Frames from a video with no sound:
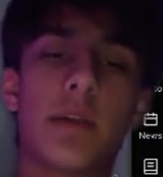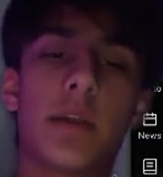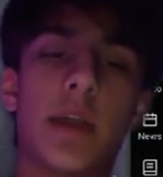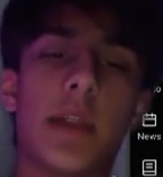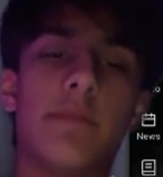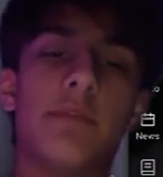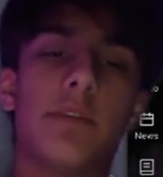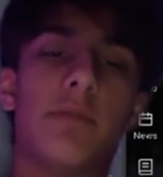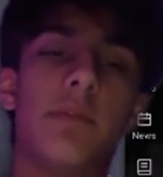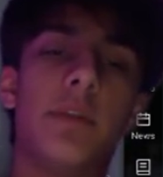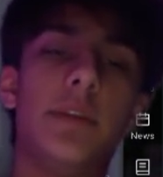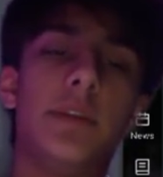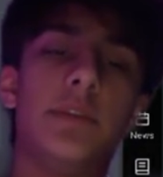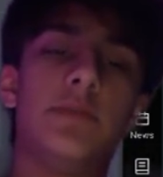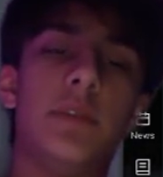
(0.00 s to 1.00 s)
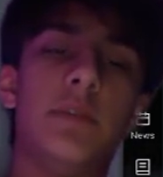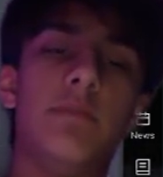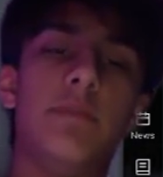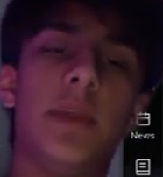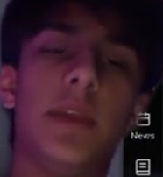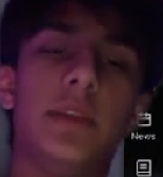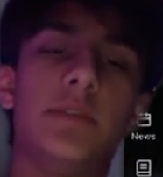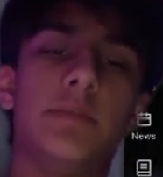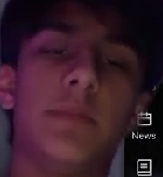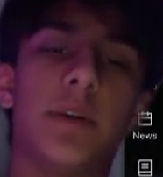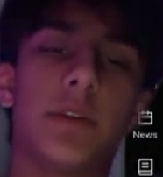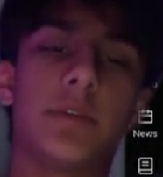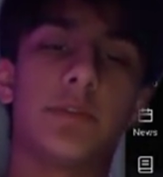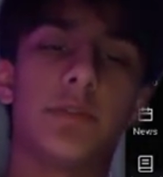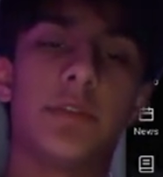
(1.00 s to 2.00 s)
kind of liquidity speed based
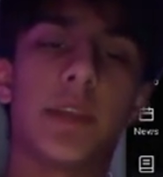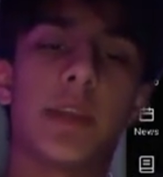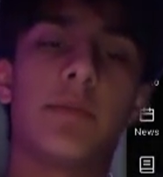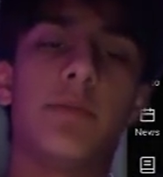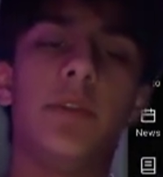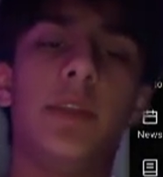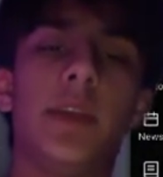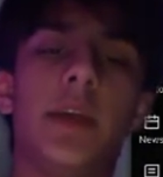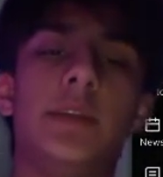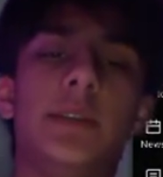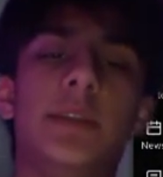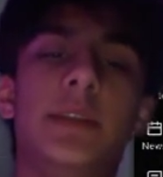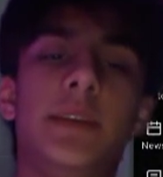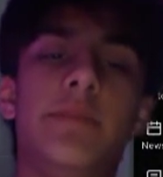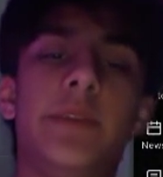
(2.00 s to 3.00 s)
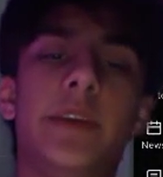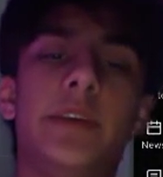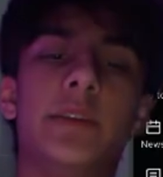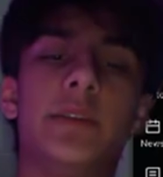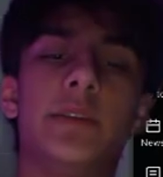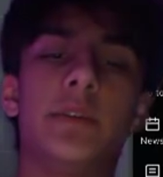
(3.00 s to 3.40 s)
model. So it's like really ICT based.